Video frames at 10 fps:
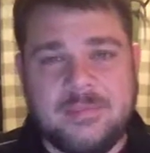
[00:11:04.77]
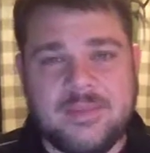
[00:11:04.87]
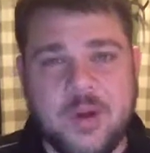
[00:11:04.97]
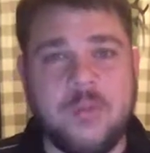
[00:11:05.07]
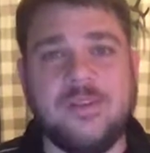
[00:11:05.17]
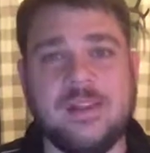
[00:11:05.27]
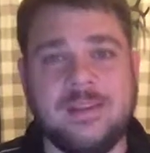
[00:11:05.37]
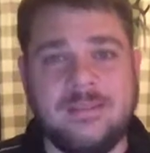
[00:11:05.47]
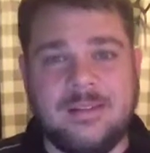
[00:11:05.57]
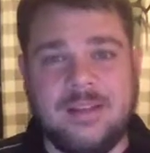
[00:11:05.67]
So
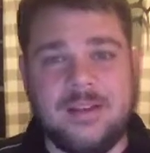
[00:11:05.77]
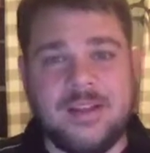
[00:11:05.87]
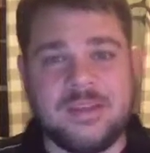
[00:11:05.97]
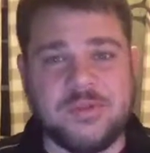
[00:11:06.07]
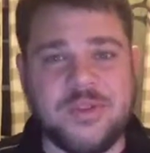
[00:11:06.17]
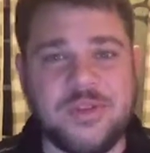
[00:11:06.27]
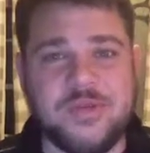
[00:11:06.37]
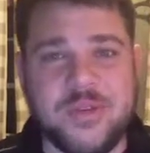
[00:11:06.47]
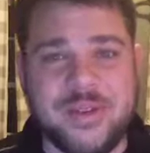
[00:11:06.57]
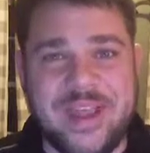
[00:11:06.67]
hopefully, as a result of
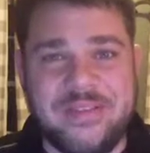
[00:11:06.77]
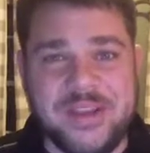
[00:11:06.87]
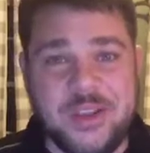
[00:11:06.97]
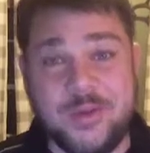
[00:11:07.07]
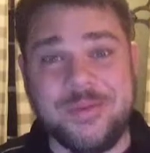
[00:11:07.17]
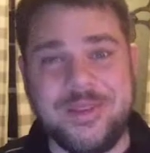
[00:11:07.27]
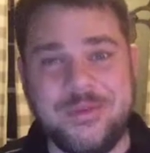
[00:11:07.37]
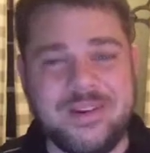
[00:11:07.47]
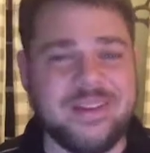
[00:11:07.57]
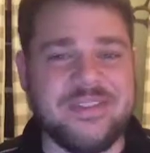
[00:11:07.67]
doing that, then you would be the
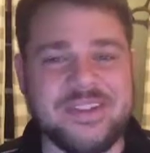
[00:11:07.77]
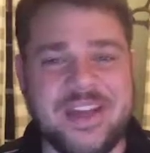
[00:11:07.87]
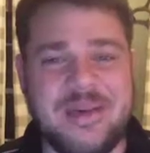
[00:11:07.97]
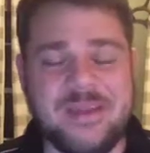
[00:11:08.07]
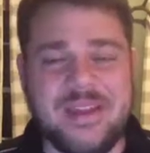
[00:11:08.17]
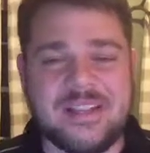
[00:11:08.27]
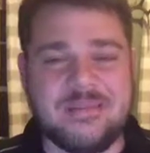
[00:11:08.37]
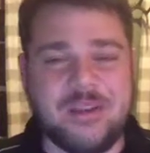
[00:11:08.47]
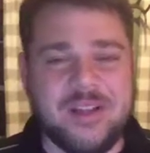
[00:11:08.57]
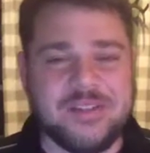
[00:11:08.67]
one to get the job and not
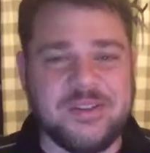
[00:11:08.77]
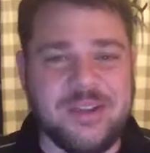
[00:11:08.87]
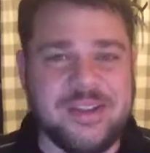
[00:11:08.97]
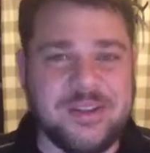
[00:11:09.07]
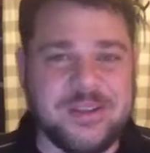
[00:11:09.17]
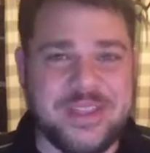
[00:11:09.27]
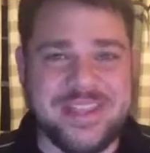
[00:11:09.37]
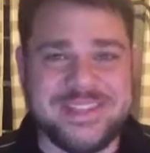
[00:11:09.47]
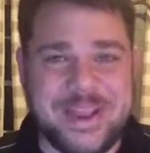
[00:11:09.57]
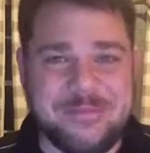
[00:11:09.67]
someone else who didn't go to the
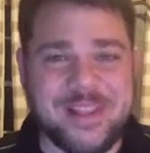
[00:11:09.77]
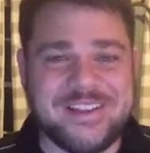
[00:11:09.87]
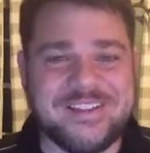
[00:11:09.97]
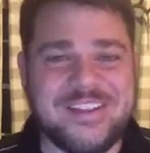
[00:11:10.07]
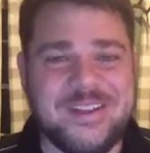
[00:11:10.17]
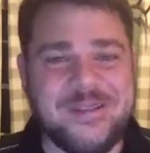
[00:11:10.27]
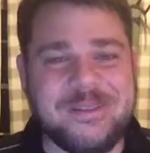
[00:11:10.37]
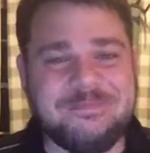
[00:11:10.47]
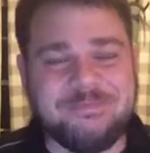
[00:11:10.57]
same lengths that you did.